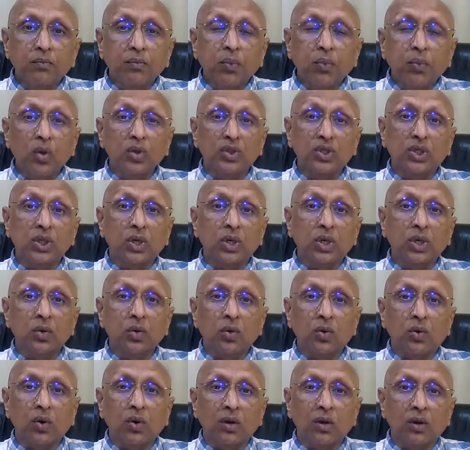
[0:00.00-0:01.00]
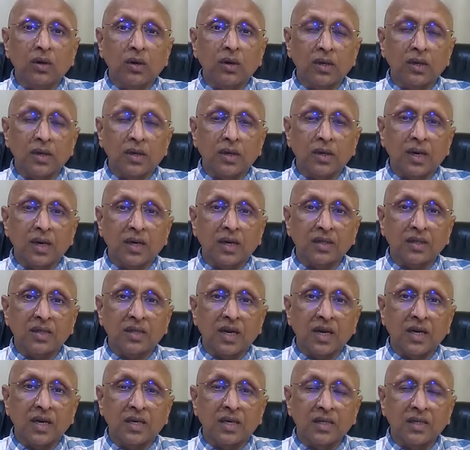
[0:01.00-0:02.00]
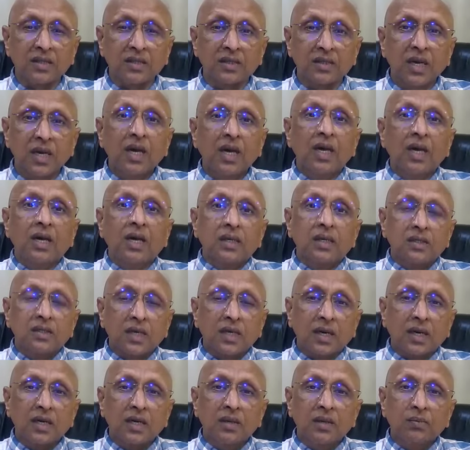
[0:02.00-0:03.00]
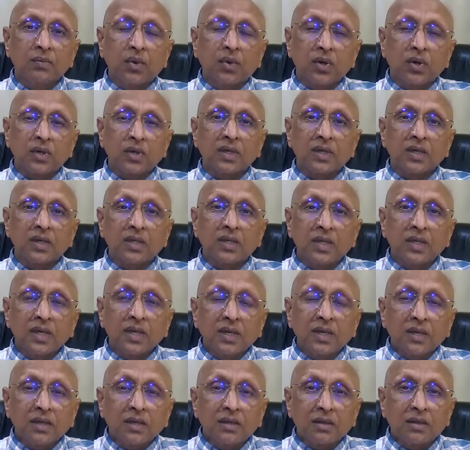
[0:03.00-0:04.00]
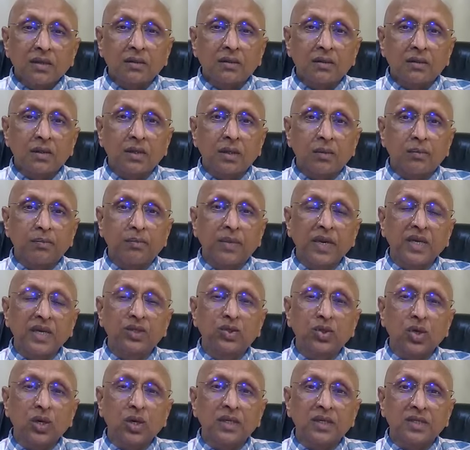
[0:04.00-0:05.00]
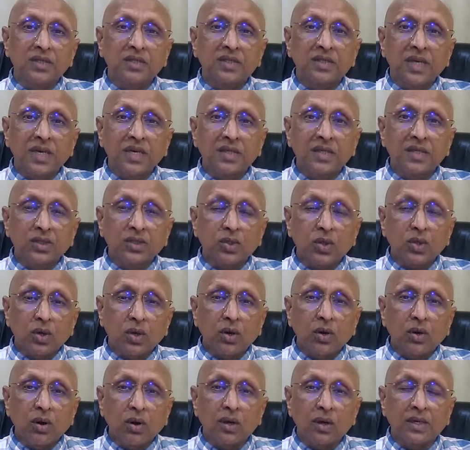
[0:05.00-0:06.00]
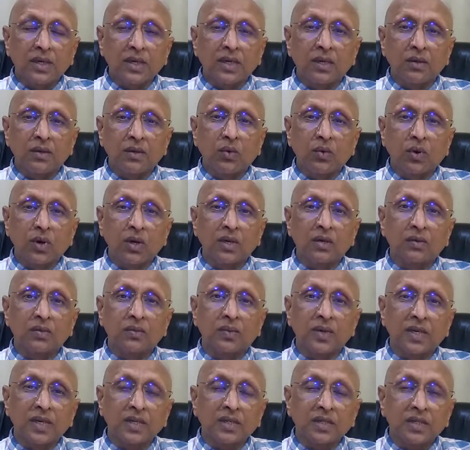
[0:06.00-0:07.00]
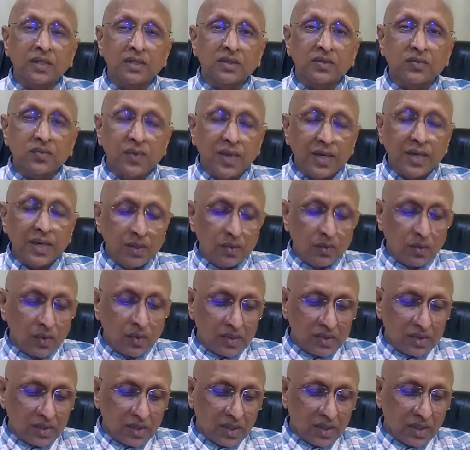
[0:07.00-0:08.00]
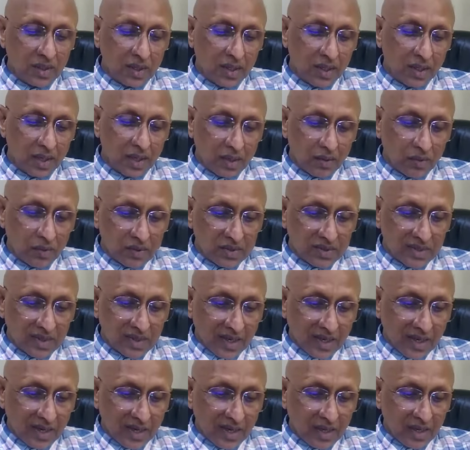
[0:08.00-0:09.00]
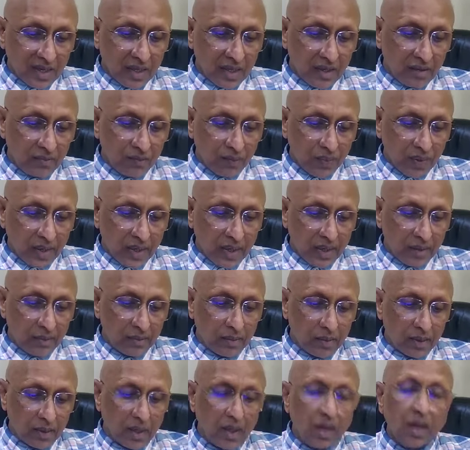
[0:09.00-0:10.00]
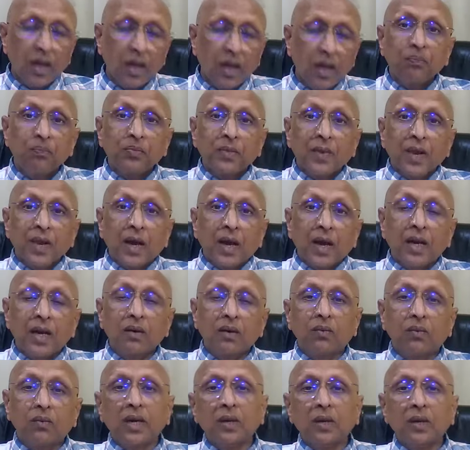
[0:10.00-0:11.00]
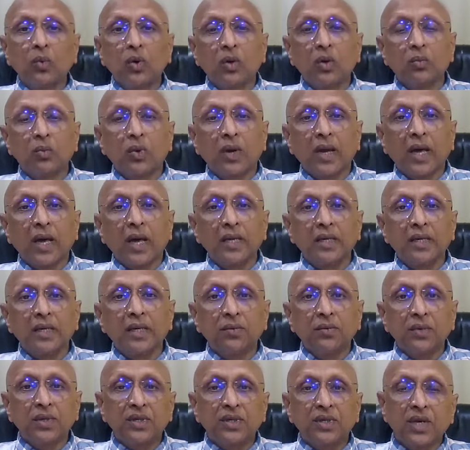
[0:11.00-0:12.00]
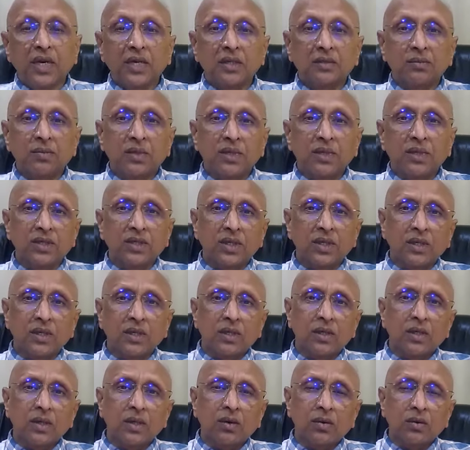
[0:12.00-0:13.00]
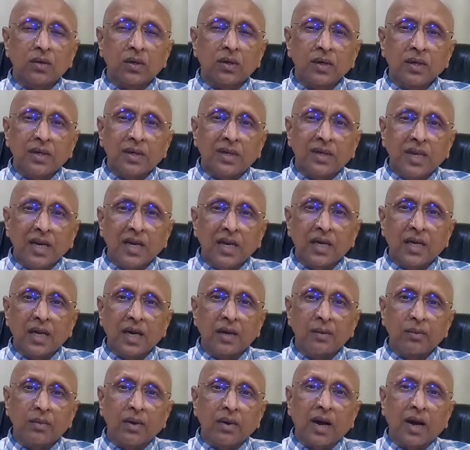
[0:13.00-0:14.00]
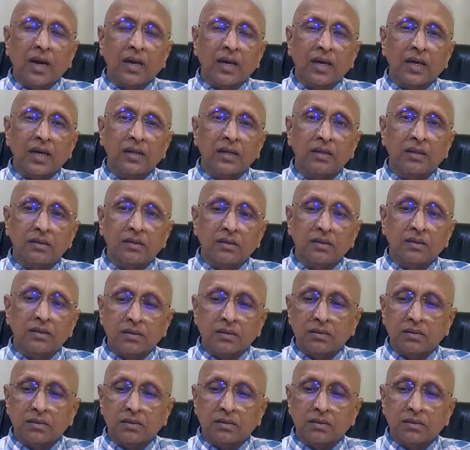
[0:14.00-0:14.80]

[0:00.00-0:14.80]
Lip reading: post-gonococcal arthritis. Second important thing, the big joints got involved where the swelling was there. It was red, inflamed. And one more modality which he has mentioned, "Doctor, daytime I can